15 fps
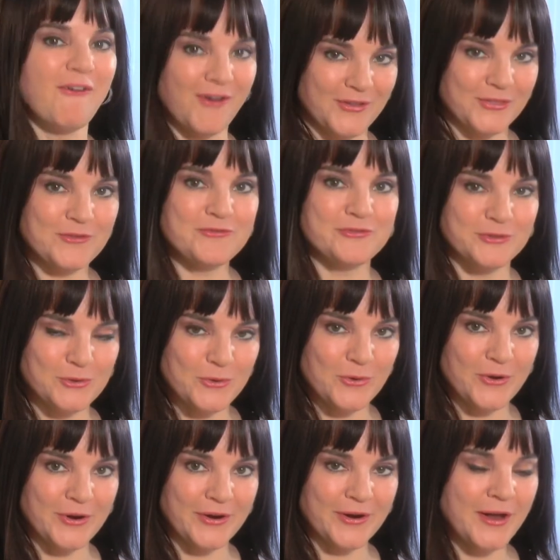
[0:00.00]
on the
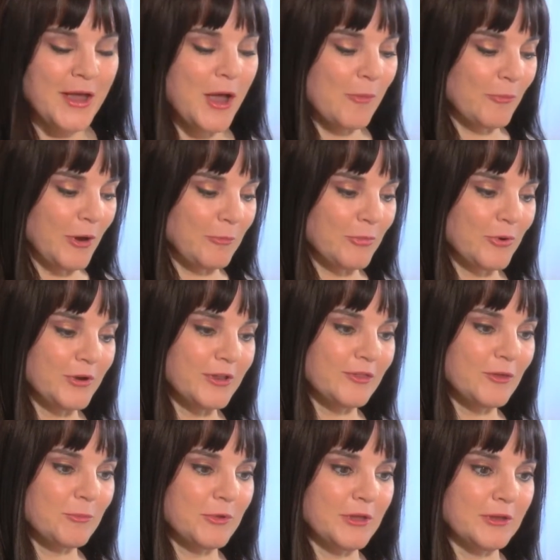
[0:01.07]
floor by putting
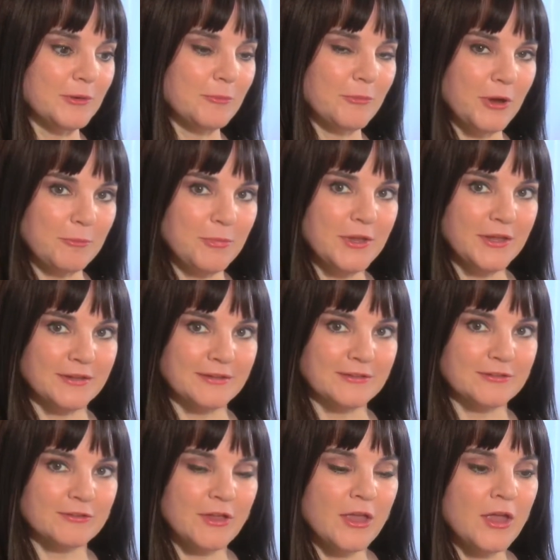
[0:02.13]
them in my
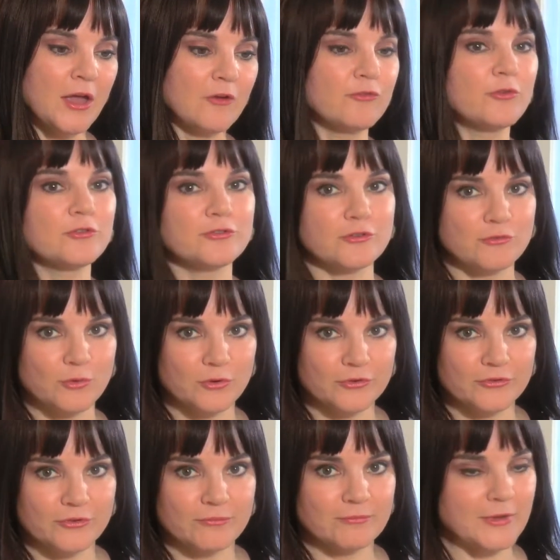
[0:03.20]
bins. First, of
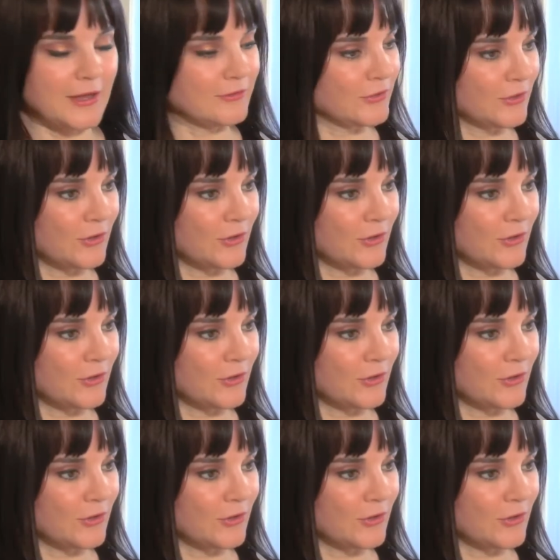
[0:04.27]
course, had to